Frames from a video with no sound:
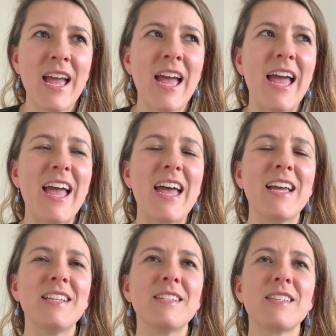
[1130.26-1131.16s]

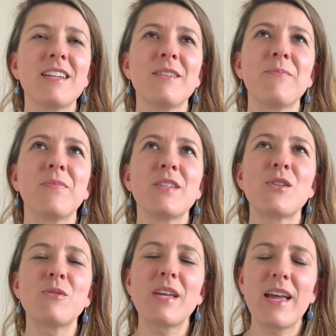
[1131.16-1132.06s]
And so
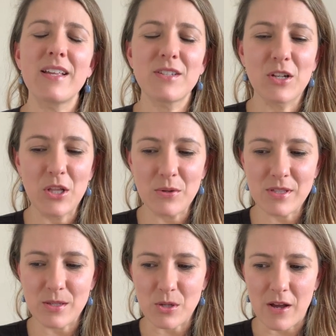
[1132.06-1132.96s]
to close
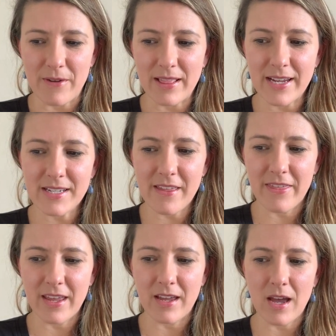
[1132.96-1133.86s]
this off, I like to
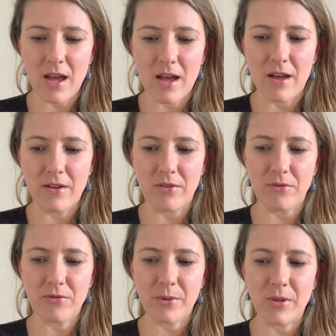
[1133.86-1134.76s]
think of,
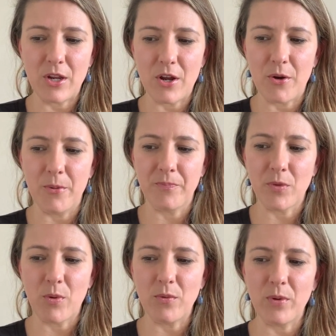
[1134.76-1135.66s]

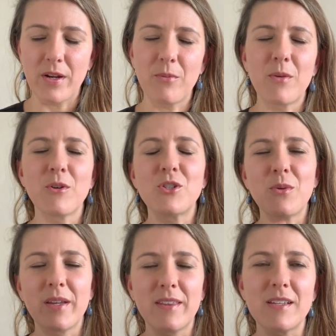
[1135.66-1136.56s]
when we're
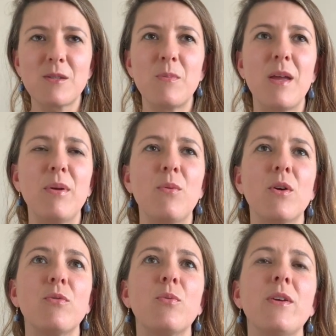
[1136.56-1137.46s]
doing this, maybe
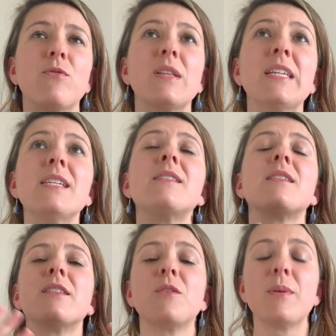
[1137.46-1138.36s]
we've released a
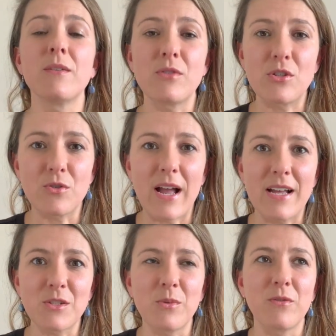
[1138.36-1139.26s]
little bit of
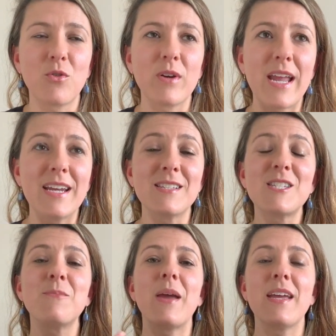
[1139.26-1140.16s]
stress, we've created
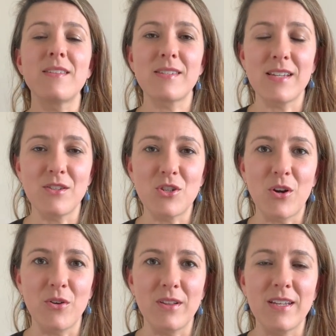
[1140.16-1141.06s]
space
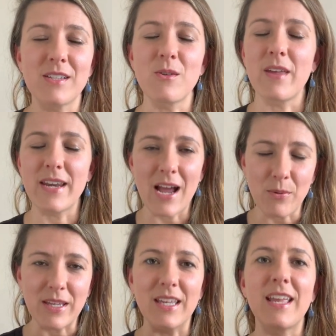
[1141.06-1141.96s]
internally so that now we
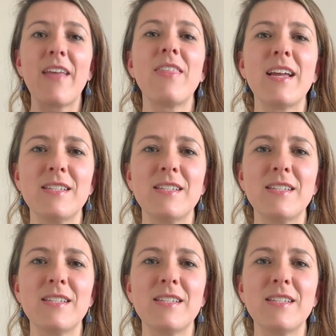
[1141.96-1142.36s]
can get that